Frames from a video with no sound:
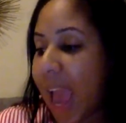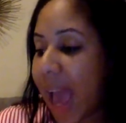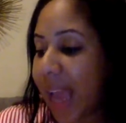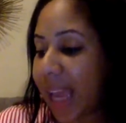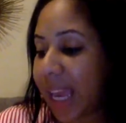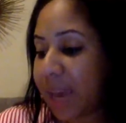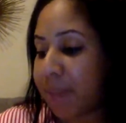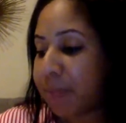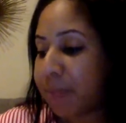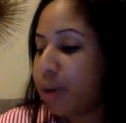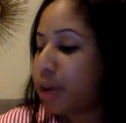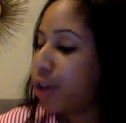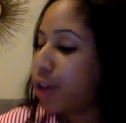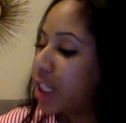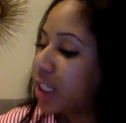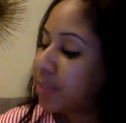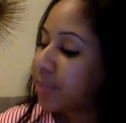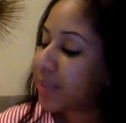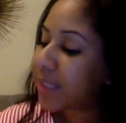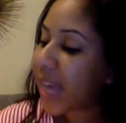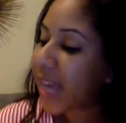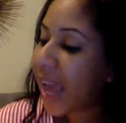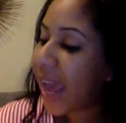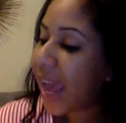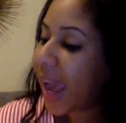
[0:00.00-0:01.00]
I get my
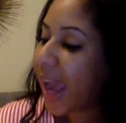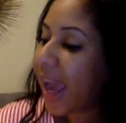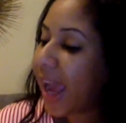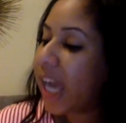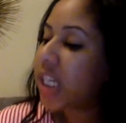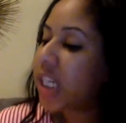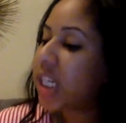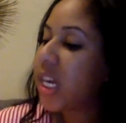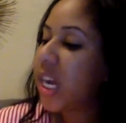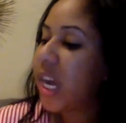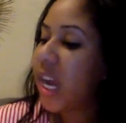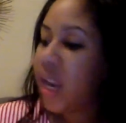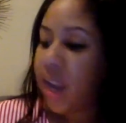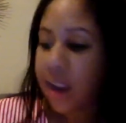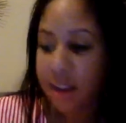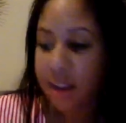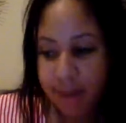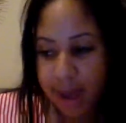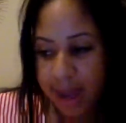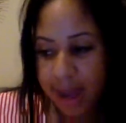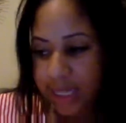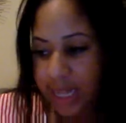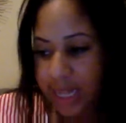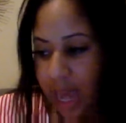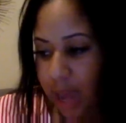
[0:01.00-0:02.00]
Christmas cash and
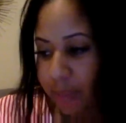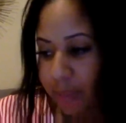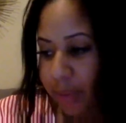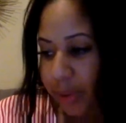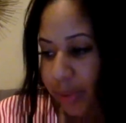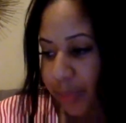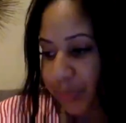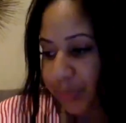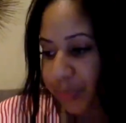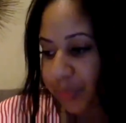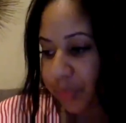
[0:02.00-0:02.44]
everybody's happy.